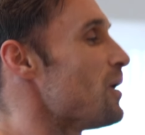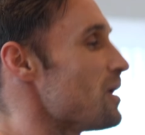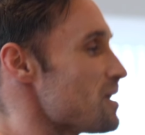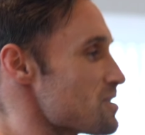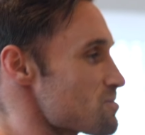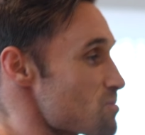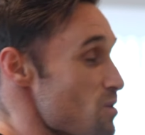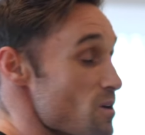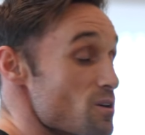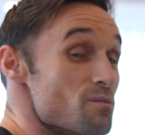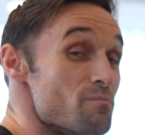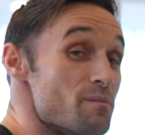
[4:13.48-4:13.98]
it's
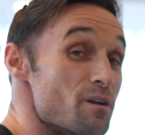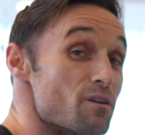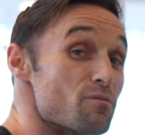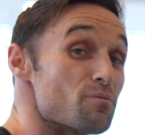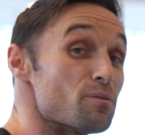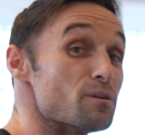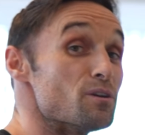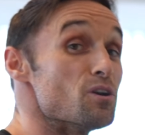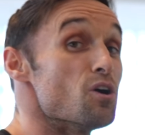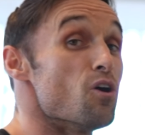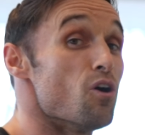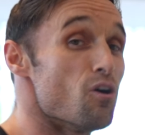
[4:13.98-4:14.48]
woken me up
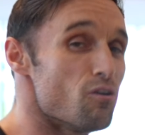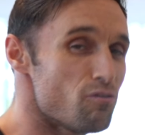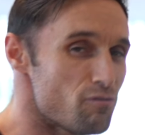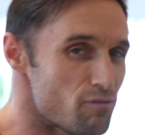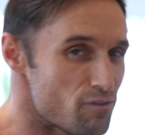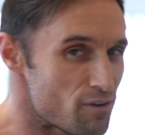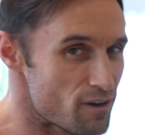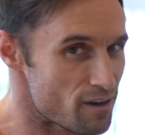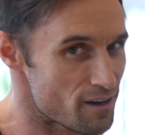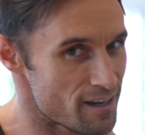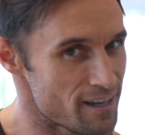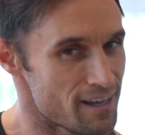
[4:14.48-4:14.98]

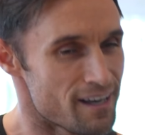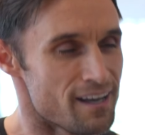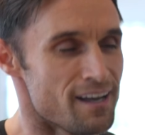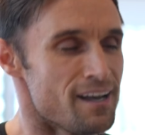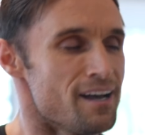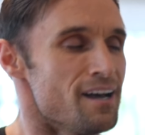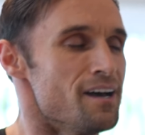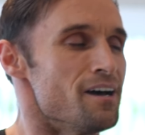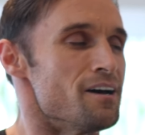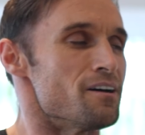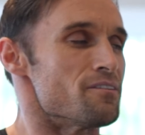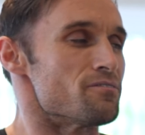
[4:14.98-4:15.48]
enough
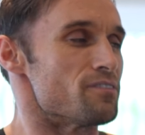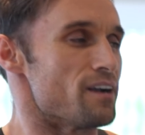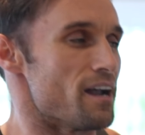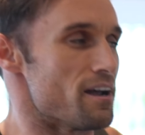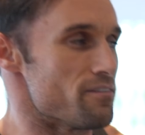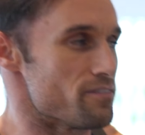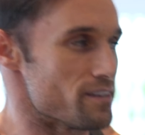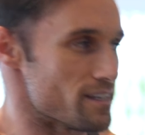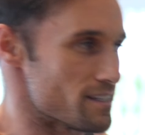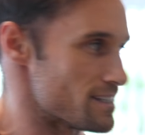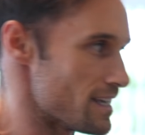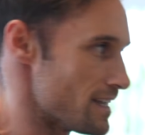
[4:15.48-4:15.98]
for a
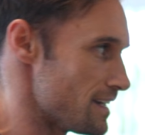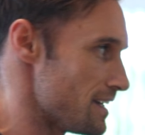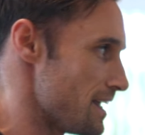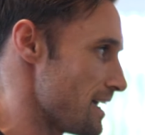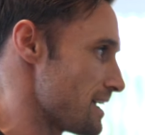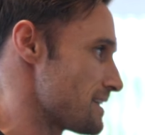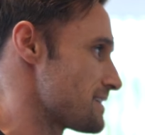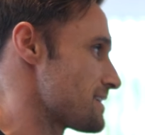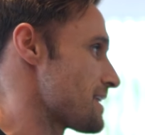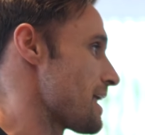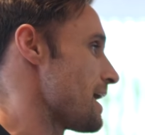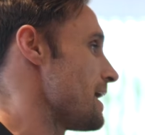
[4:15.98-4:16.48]
heavier set
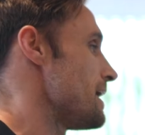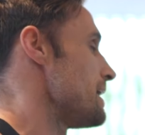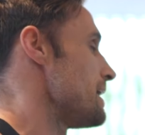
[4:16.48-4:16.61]
next.